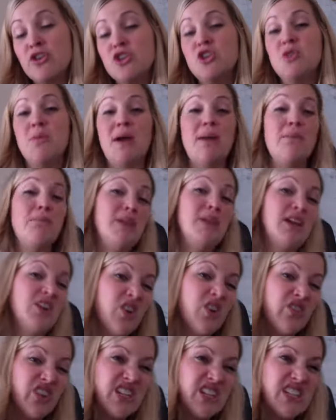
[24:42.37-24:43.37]
you might bend
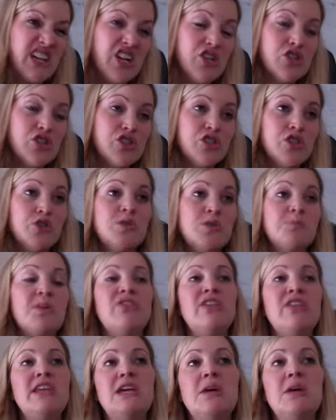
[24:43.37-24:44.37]
over to tie your shoes, but
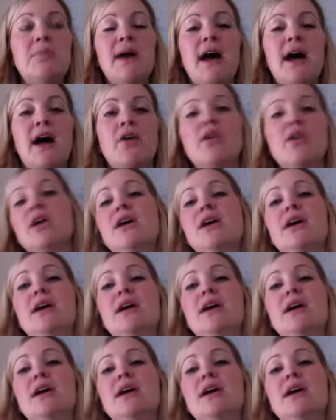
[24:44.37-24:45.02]
think about